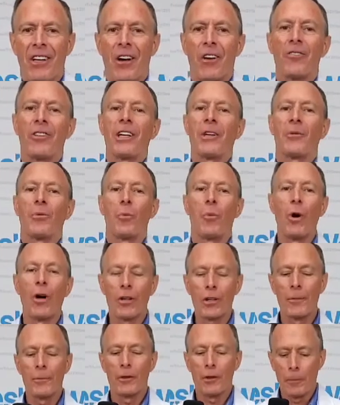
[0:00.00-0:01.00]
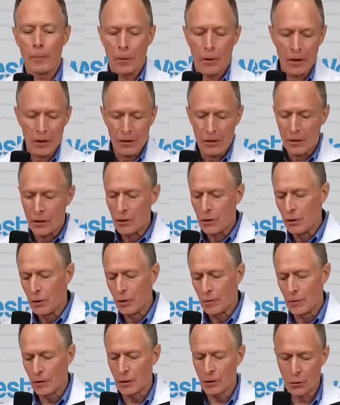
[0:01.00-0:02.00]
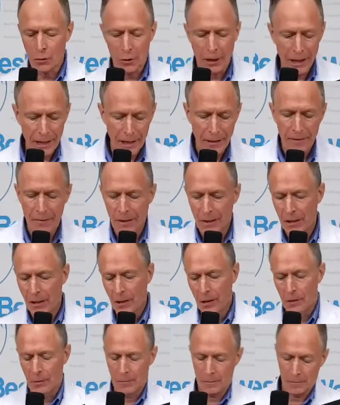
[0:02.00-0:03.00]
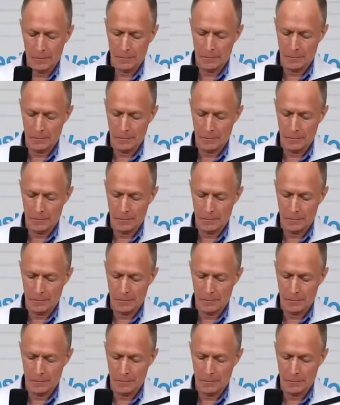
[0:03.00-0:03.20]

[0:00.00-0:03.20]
All right, welcome to part 2 of our training video.